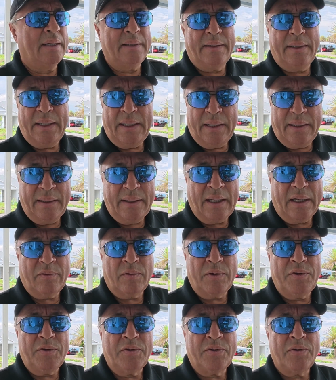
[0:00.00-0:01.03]
then that's
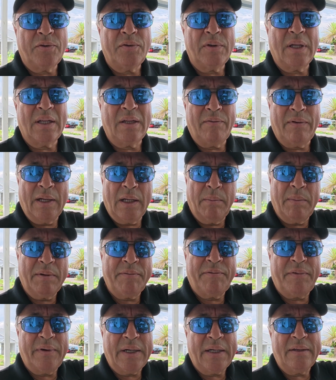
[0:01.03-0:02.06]
when you do the
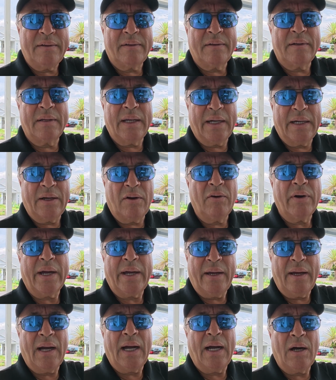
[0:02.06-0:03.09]
development phase, like,
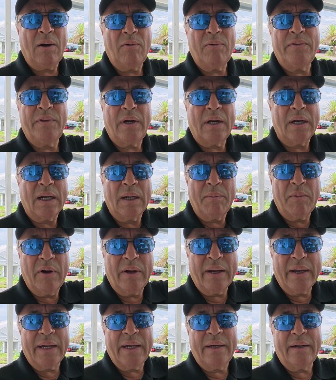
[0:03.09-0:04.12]
okay, how dark I'm
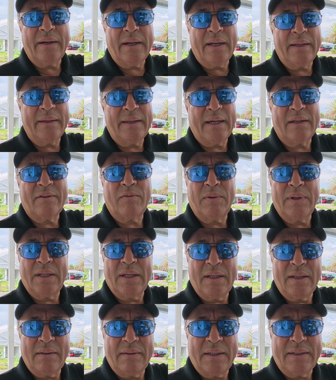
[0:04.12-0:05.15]
gonna get it, and that's when
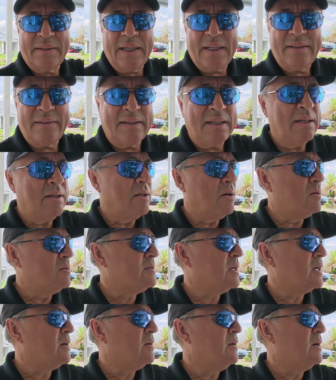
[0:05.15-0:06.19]
the tasting
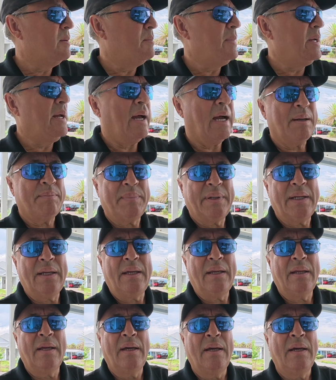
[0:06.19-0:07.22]
notes are gonna be
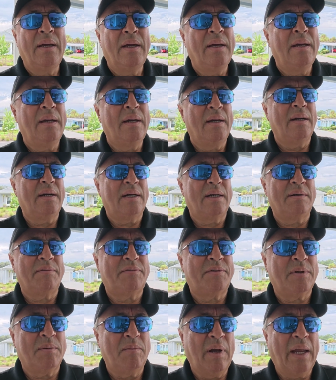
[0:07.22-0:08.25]
happening.
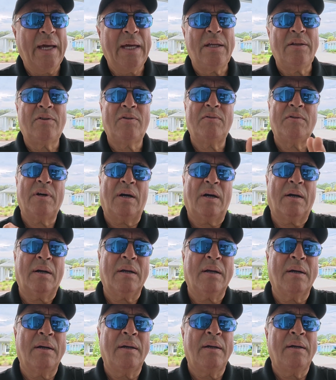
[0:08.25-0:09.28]
From light to
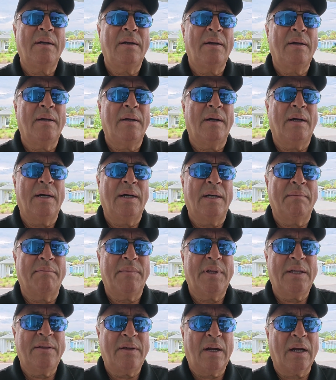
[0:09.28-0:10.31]
dark,
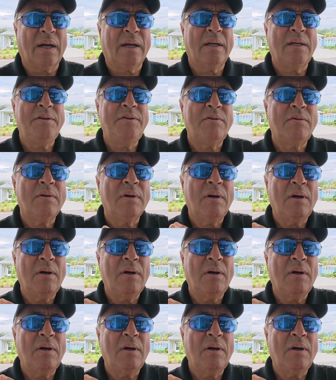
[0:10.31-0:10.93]
the darker you